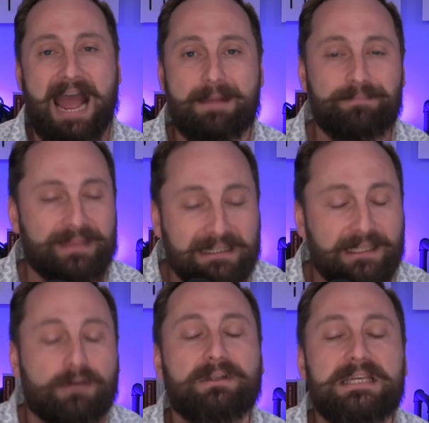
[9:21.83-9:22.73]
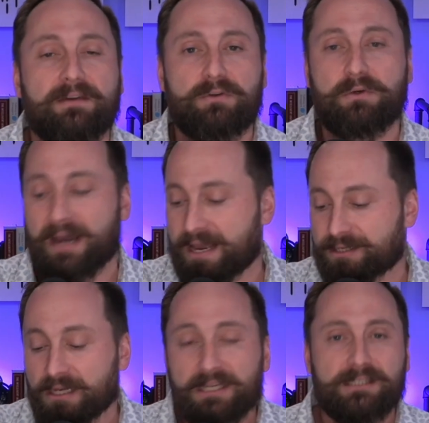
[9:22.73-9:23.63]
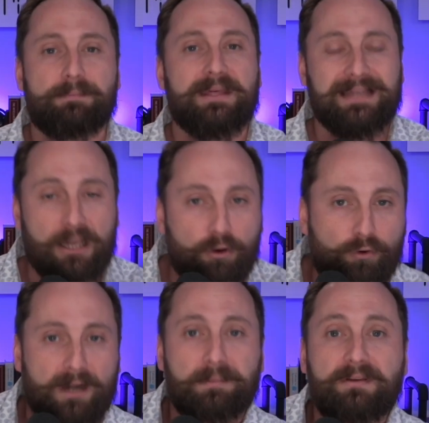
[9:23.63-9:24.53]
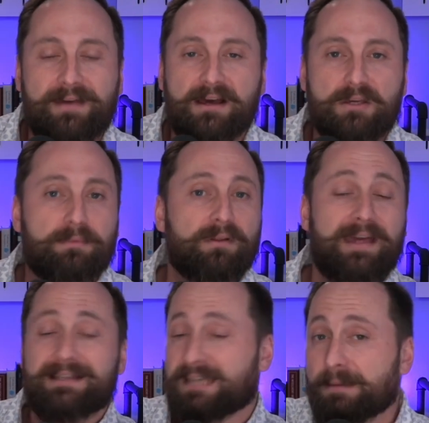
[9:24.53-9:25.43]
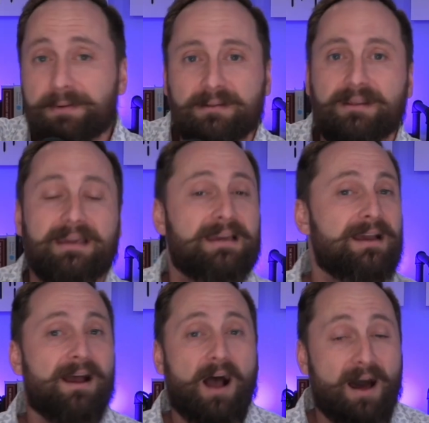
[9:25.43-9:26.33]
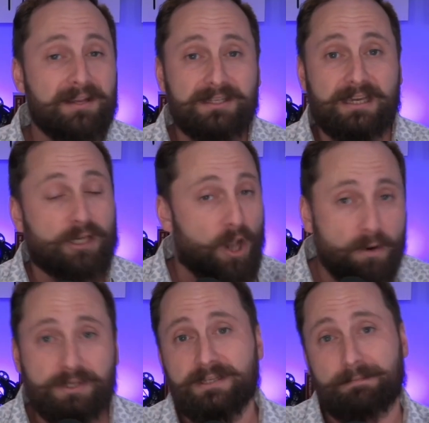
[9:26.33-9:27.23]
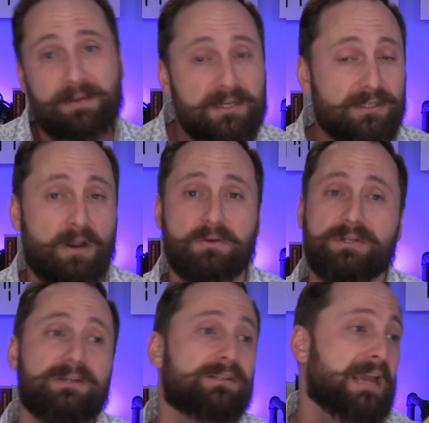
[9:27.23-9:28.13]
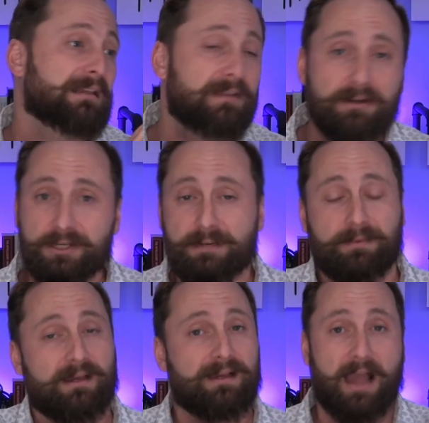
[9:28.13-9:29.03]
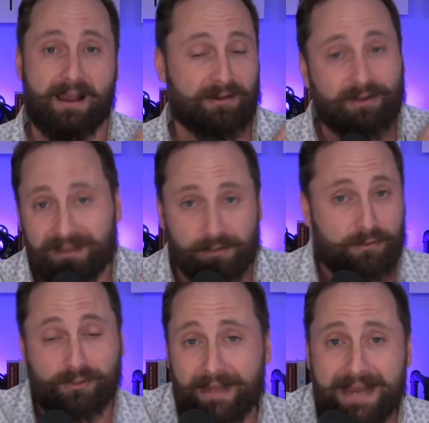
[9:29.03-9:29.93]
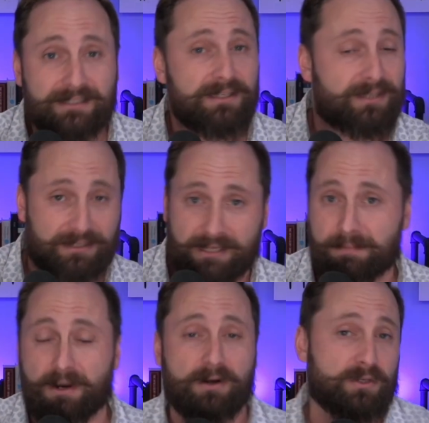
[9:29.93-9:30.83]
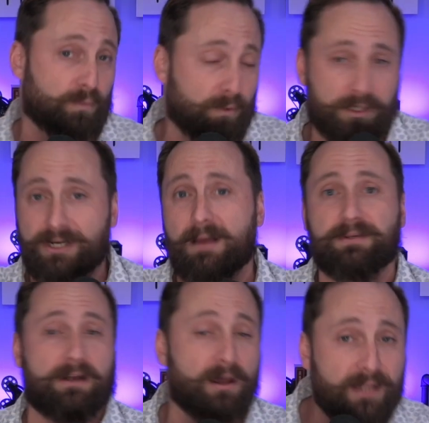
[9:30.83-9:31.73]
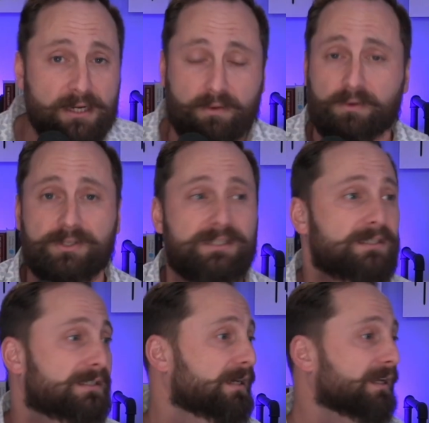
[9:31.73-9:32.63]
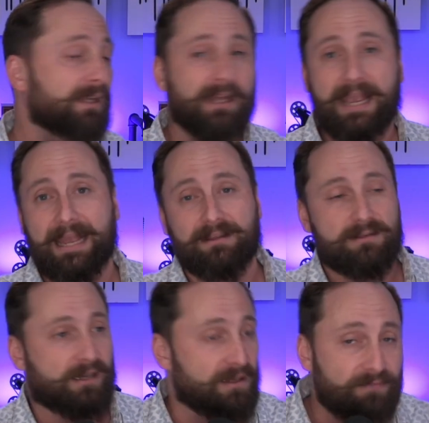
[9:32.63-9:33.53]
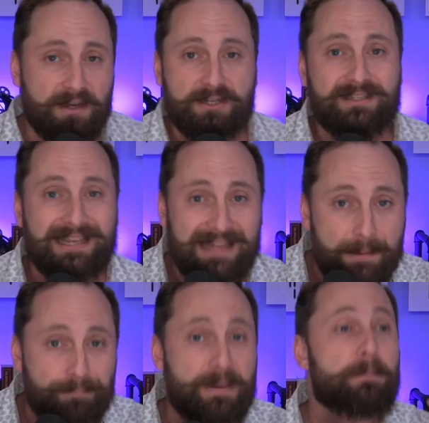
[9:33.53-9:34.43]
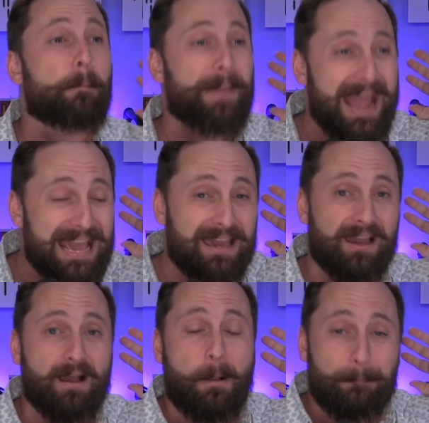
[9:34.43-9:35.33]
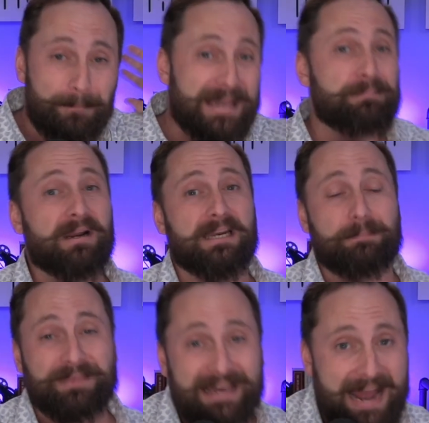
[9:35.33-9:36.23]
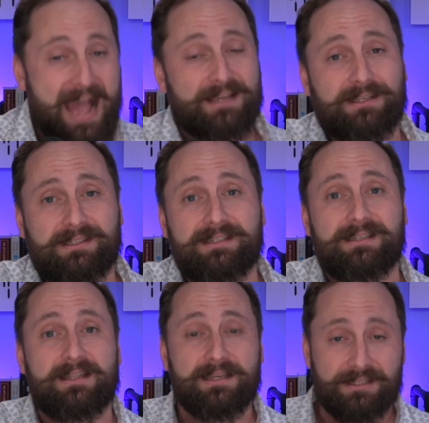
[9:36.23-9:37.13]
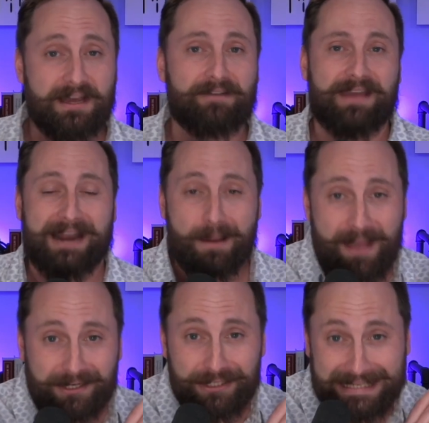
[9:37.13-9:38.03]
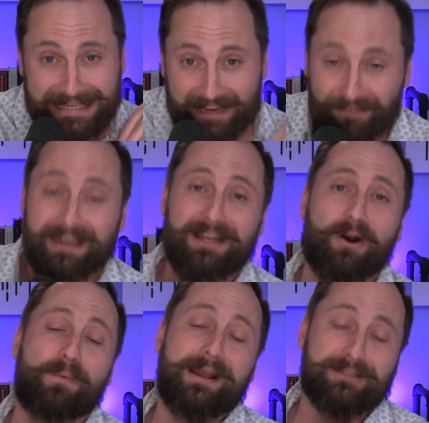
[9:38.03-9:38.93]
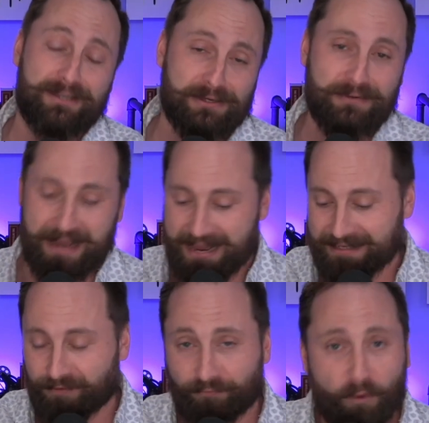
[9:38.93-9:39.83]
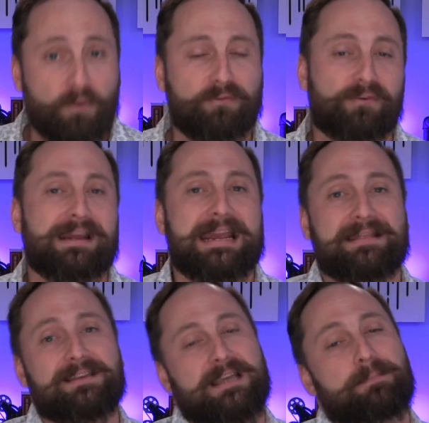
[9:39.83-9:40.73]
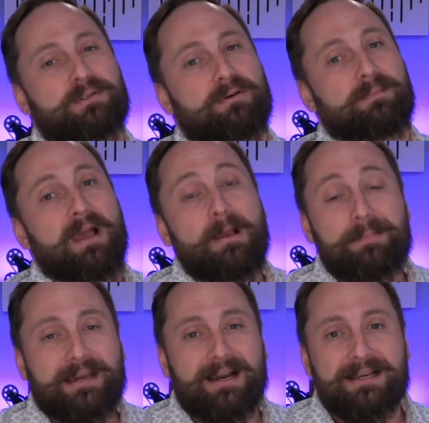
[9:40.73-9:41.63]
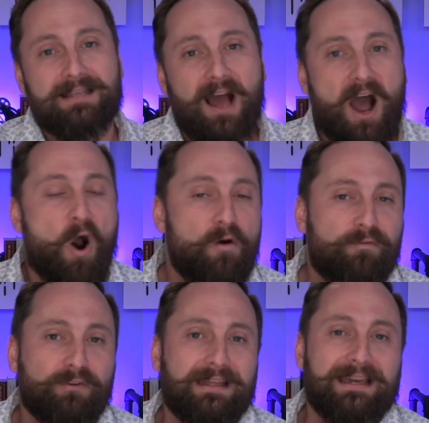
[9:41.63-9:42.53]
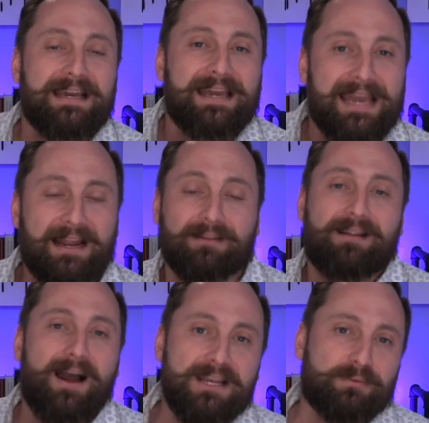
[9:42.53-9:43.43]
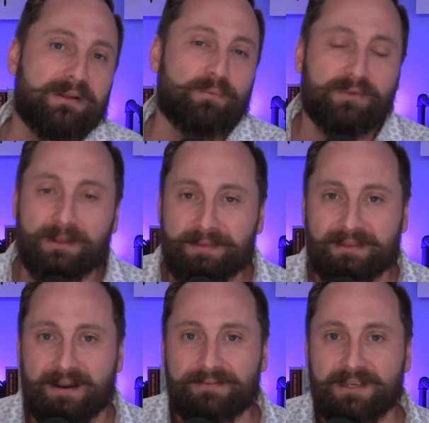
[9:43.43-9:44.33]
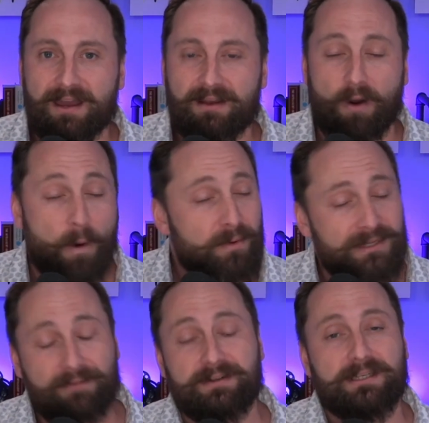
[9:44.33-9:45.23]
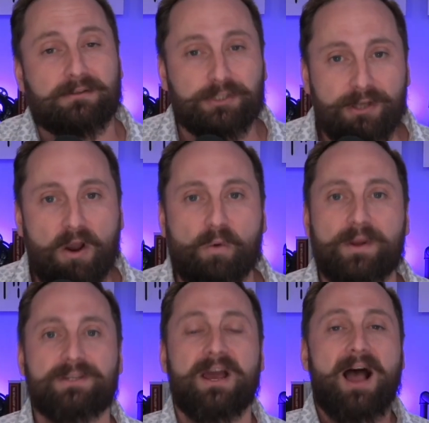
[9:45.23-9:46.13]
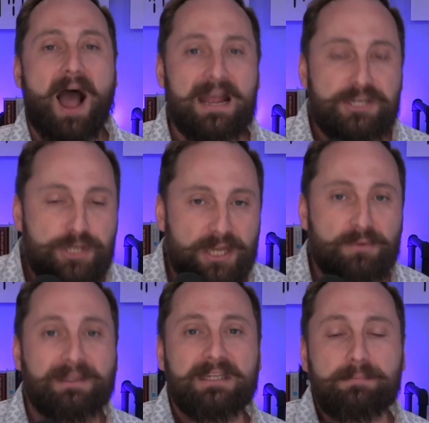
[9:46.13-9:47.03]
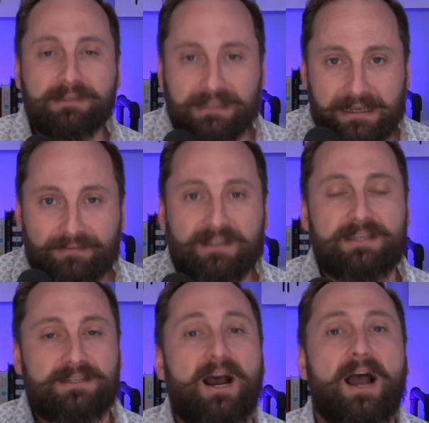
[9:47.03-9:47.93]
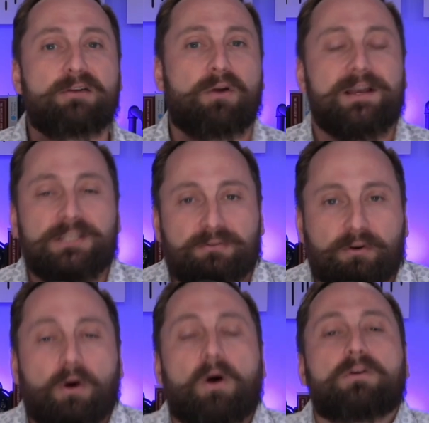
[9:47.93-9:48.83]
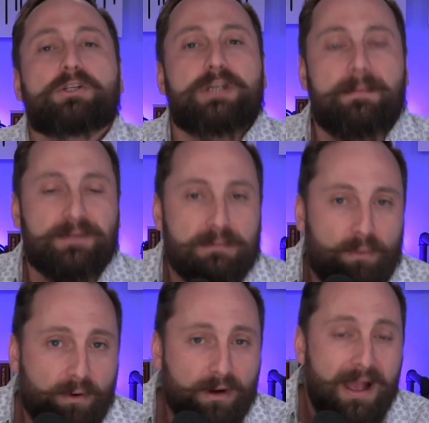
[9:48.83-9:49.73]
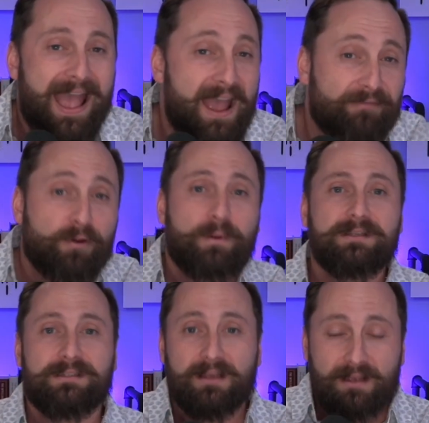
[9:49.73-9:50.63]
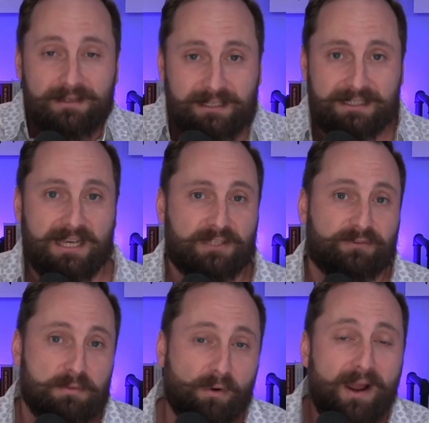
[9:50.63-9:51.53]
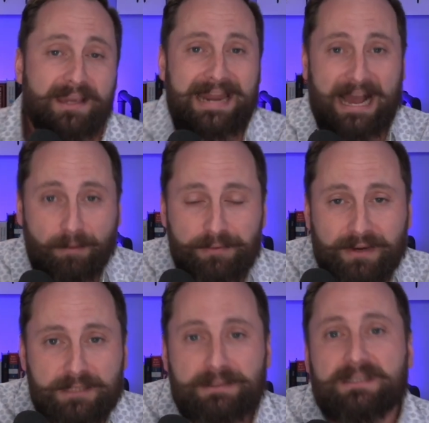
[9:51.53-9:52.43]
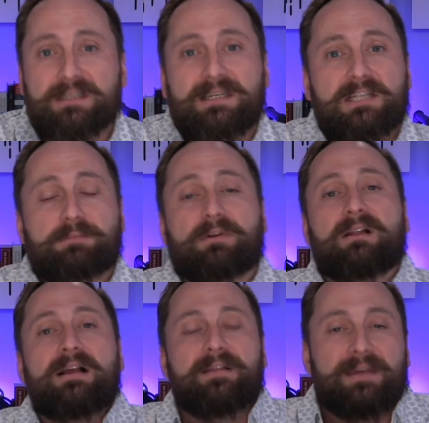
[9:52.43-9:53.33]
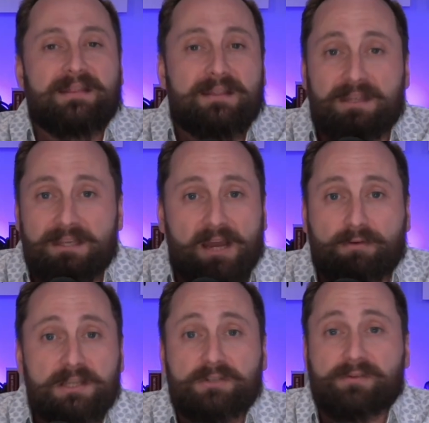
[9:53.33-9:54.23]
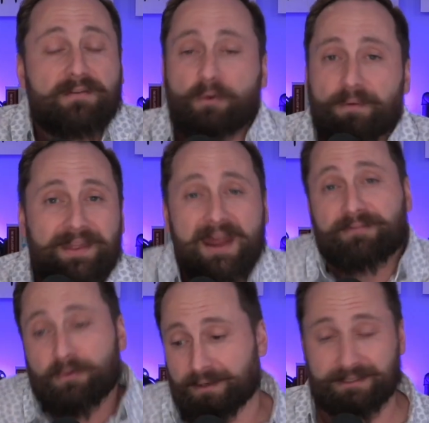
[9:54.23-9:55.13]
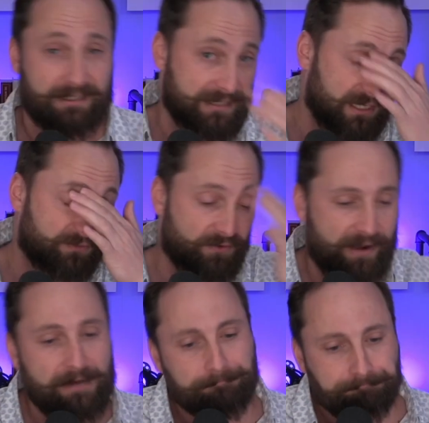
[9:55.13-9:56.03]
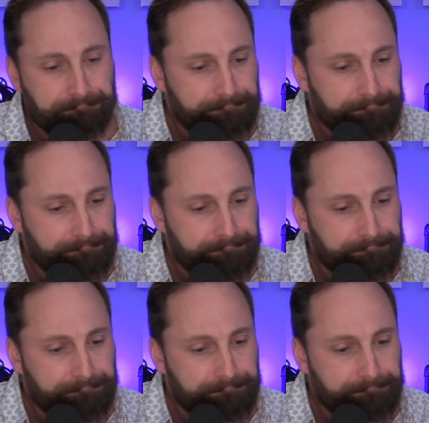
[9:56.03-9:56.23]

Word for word: I am literally giving you guys something incredibly valuable that typically, honestly, coaches and business coaches and leadership uh, you know classes and seminars and workshops and online courses and uh, conventions like they people pay big money to get access to this stuff and i'm actually giving it away to you guys for free in this episode because hopefully it aligns with something that i've said almost every single show which i genuinely believe that the tide rises for all ships the more everyone's successful the more i can help you guys be successful then the tide rises for everyone then everyone's successful right